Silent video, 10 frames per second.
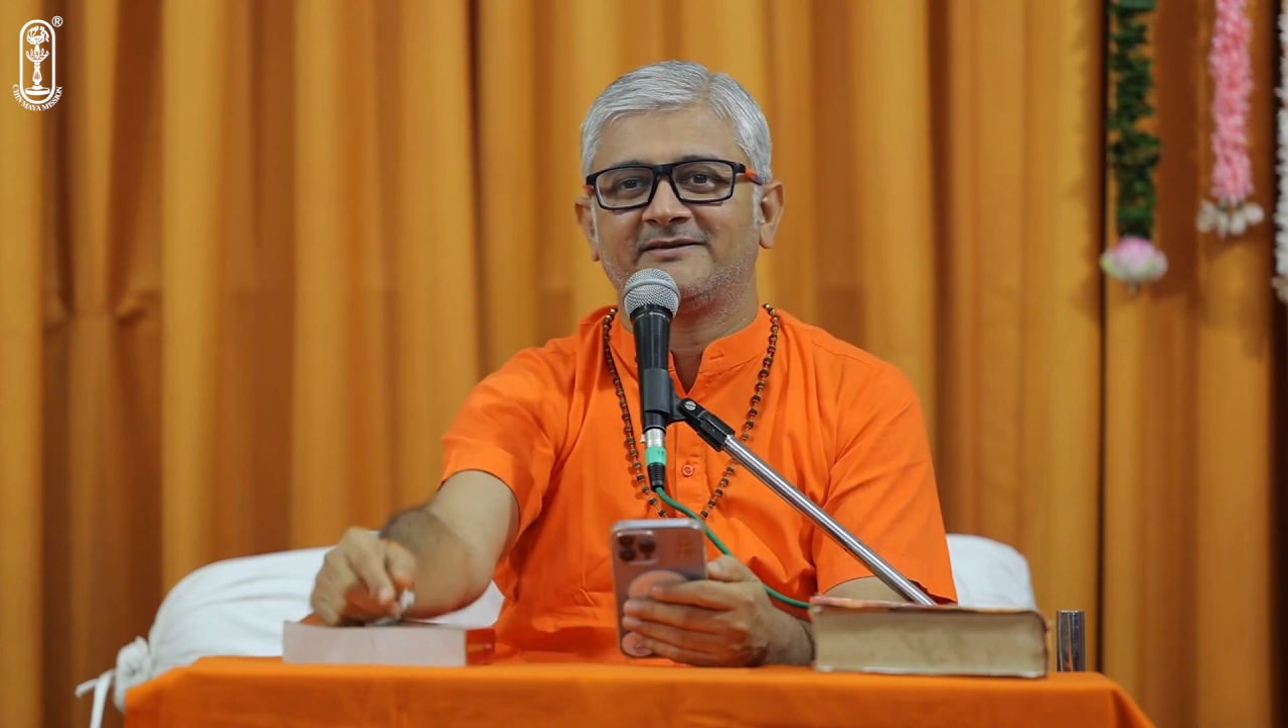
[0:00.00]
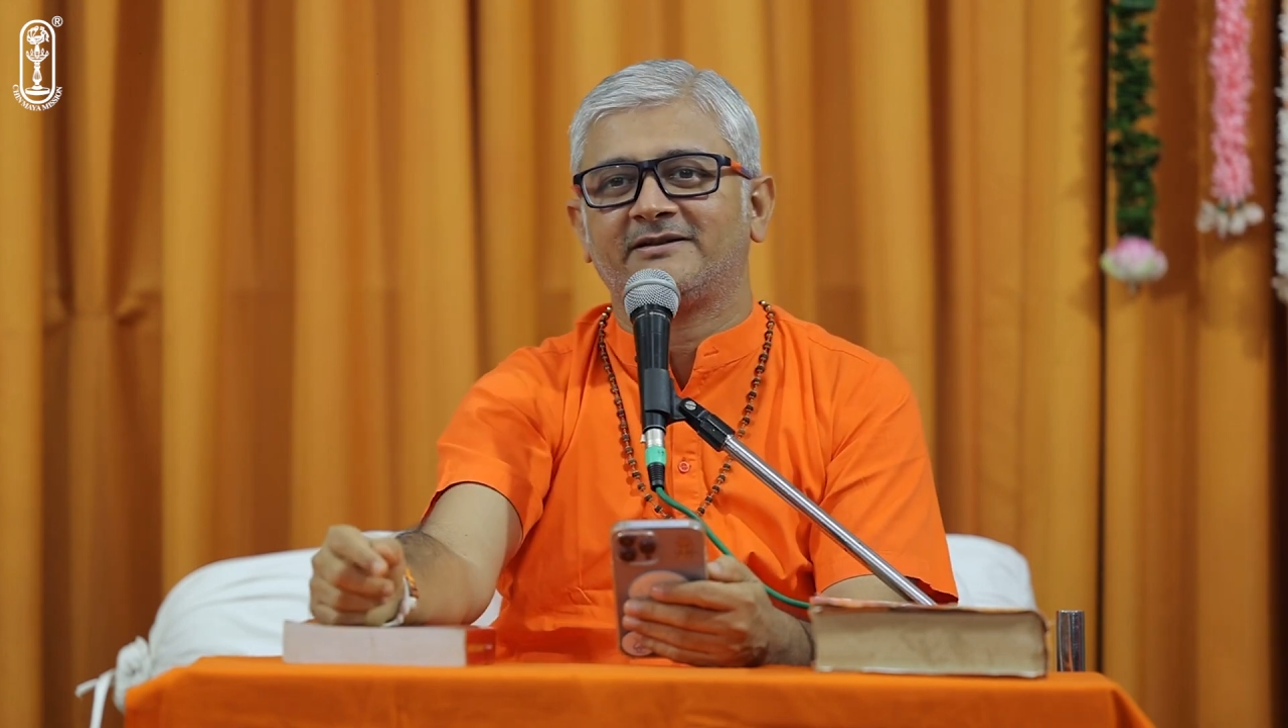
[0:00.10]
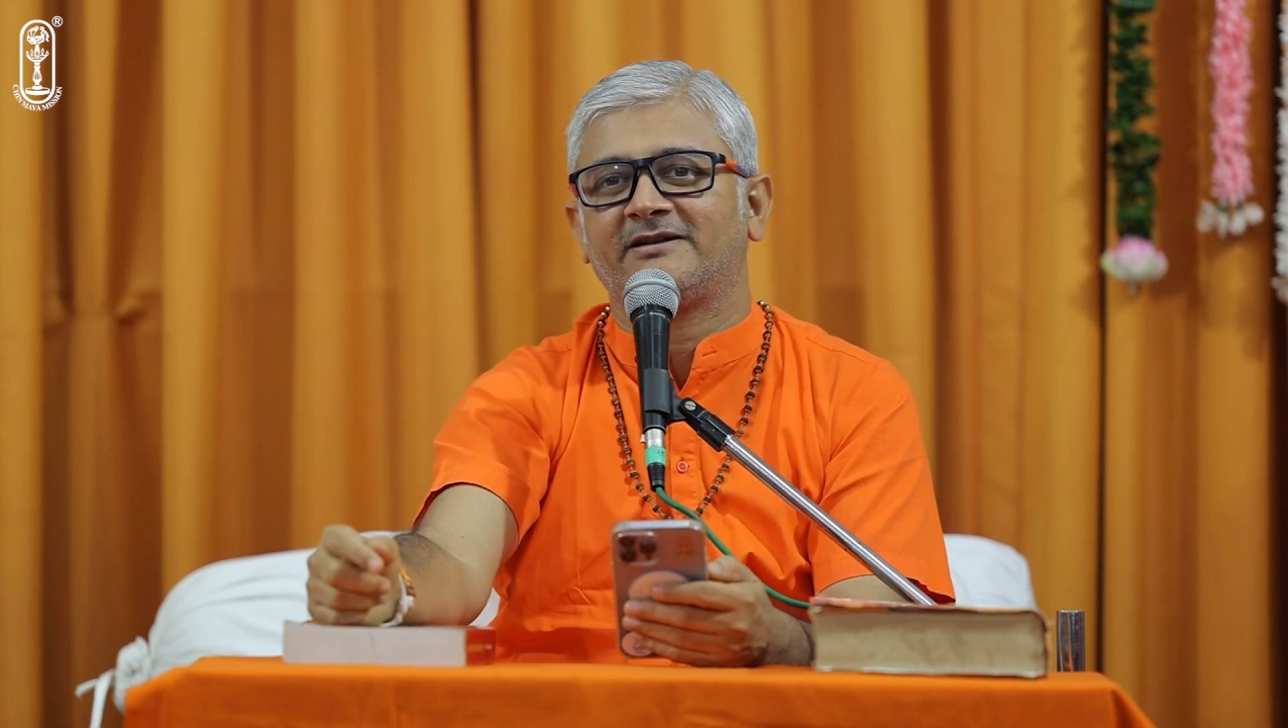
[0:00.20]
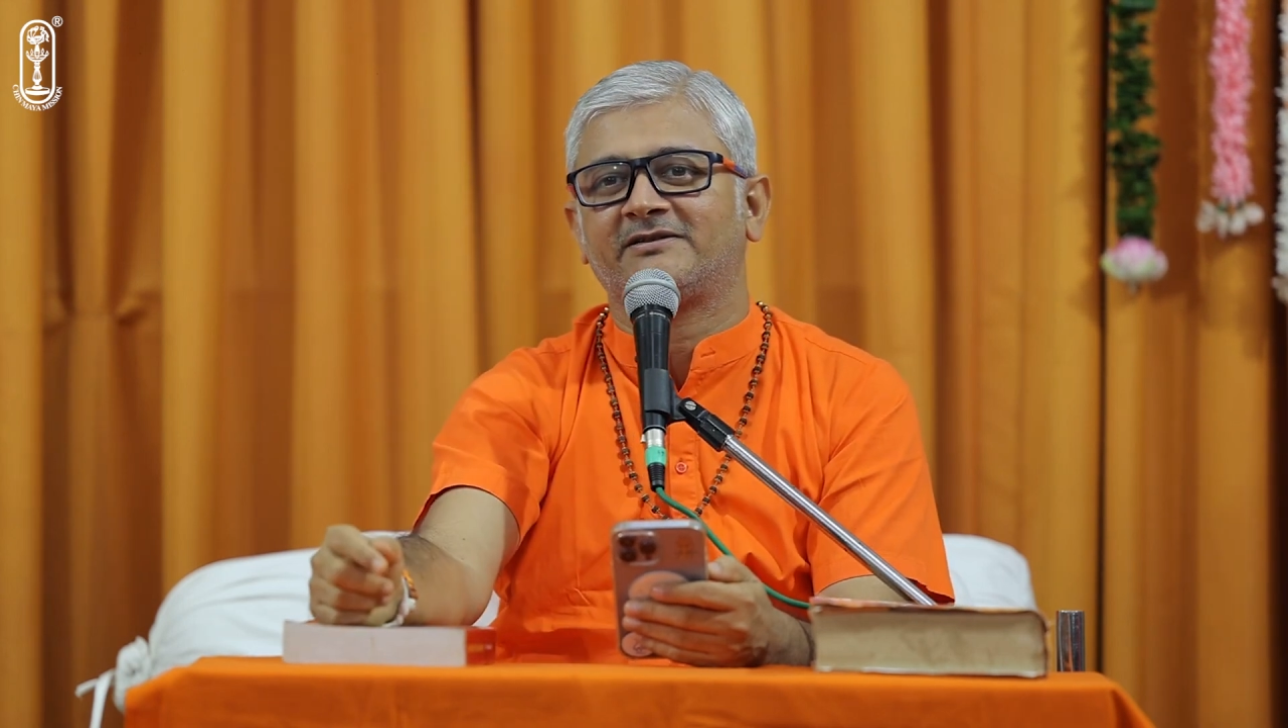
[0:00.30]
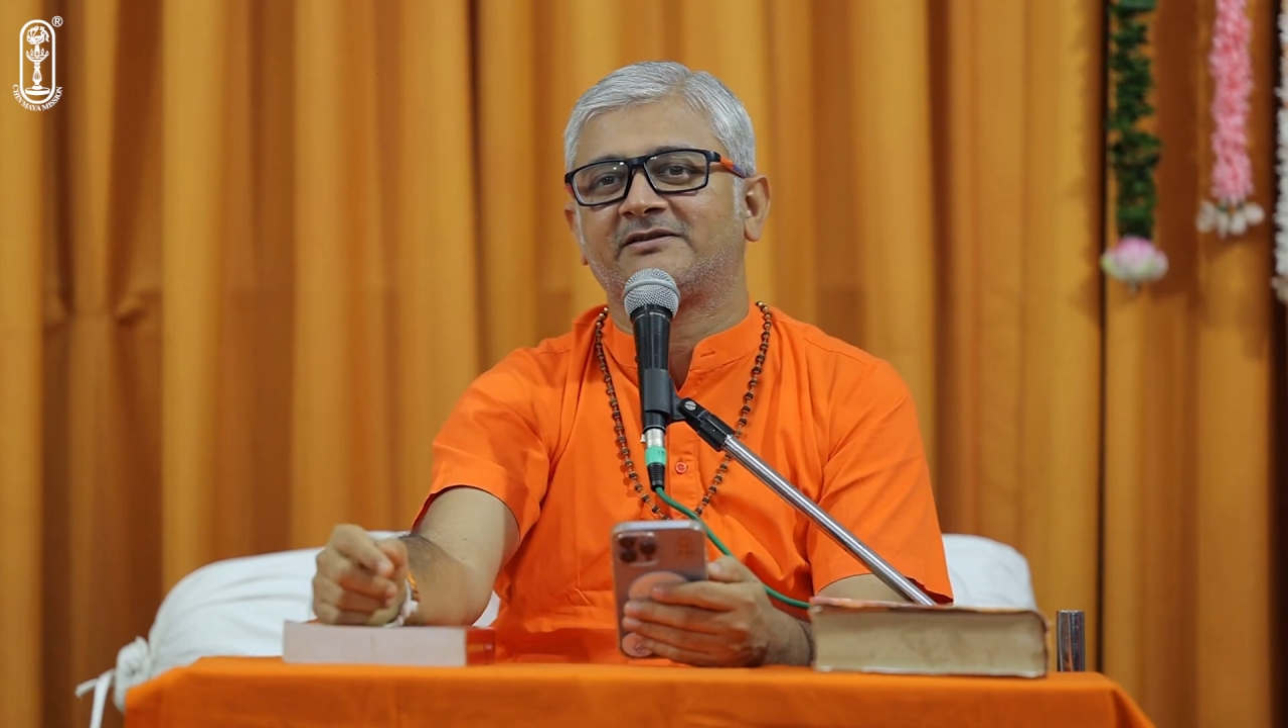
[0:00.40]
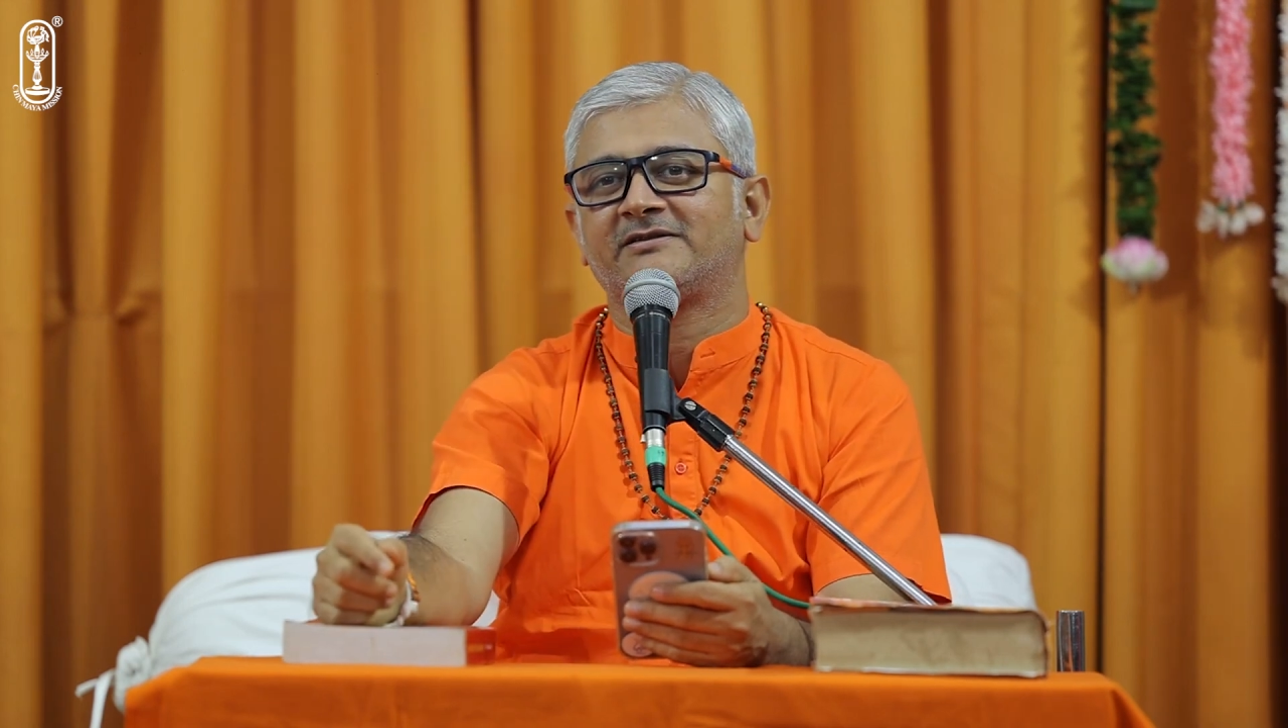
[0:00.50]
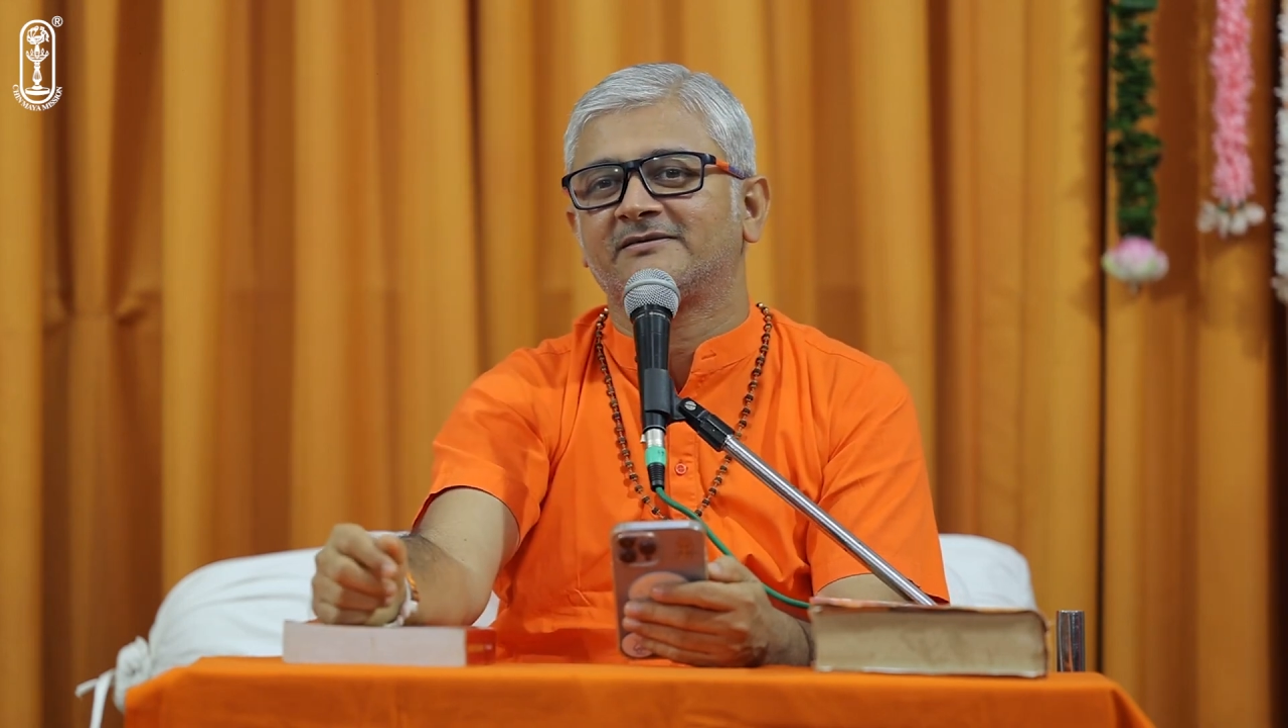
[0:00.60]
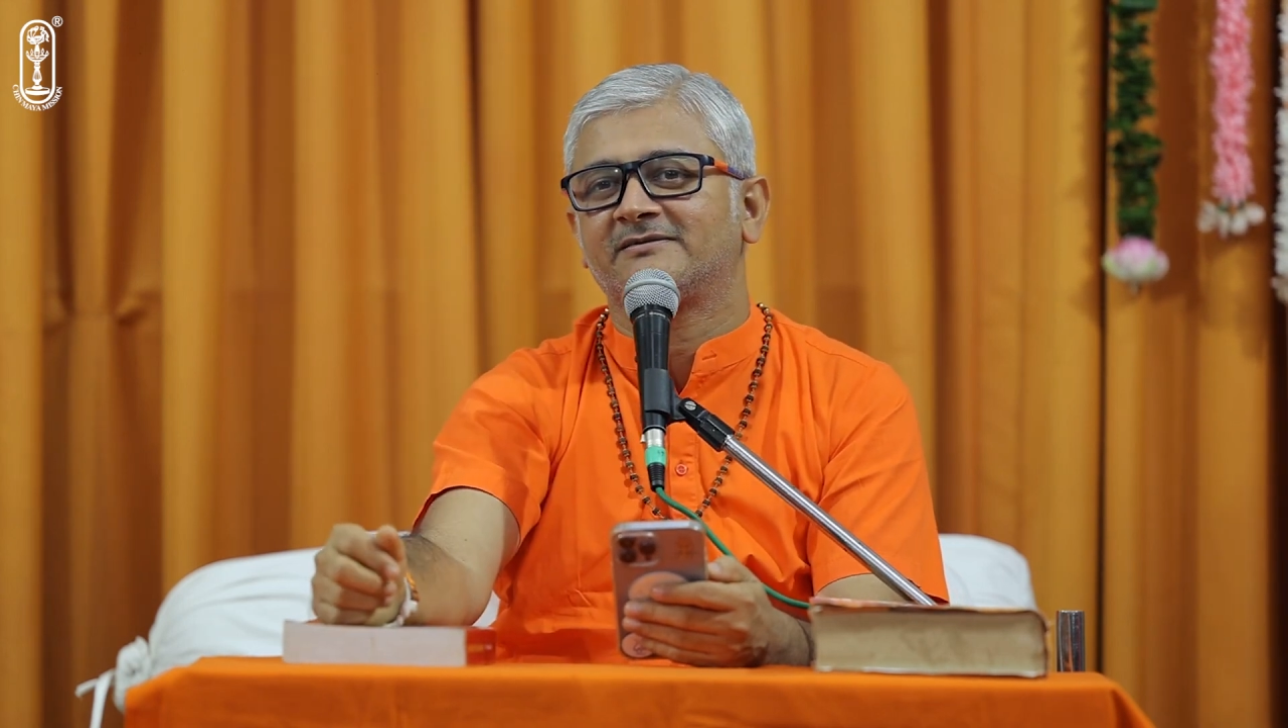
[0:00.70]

Yes?